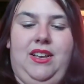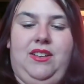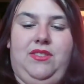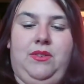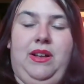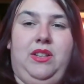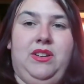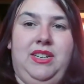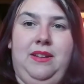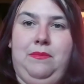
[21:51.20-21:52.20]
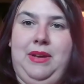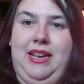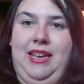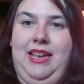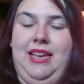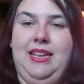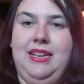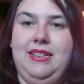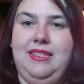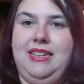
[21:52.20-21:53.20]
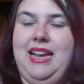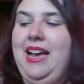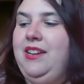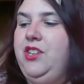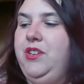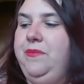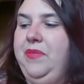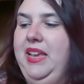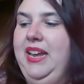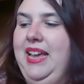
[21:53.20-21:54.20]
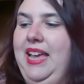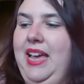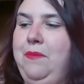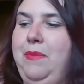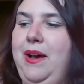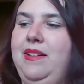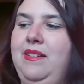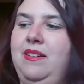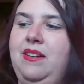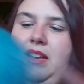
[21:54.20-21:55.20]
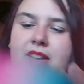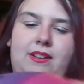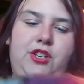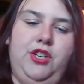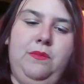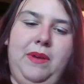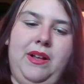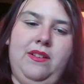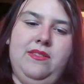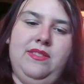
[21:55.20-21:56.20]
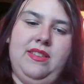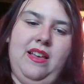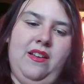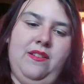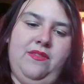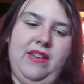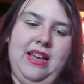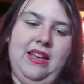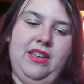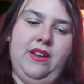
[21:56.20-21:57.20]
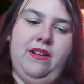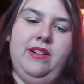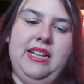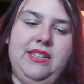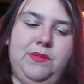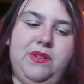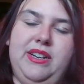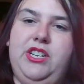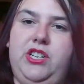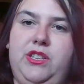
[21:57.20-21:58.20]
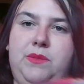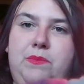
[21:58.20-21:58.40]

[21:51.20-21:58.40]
So I looked in my stash, and I had bought 2 balls of Yarn Inspirations